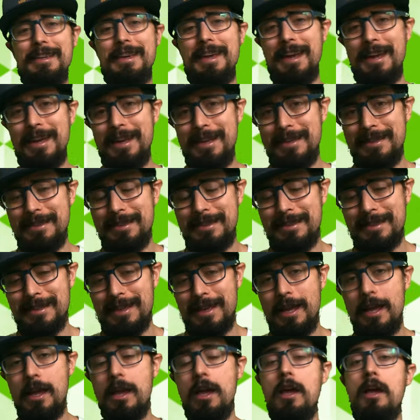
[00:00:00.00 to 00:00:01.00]
kids.
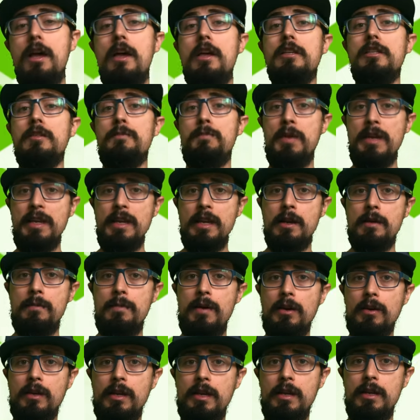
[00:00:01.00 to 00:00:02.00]
Speaking
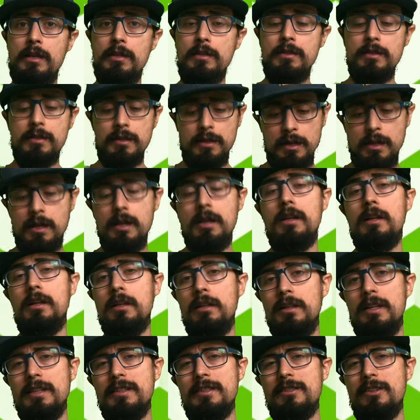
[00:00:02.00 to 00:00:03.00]
about kids,
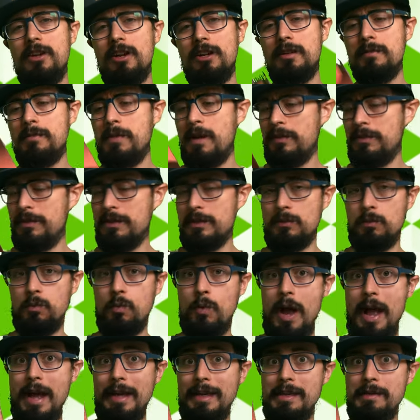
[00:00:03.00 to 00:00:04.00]
let's talk about this
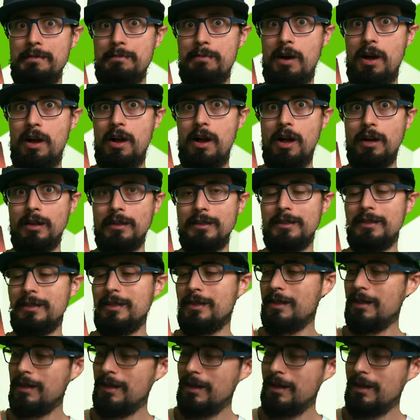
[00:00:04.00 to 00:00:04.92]
wacky box.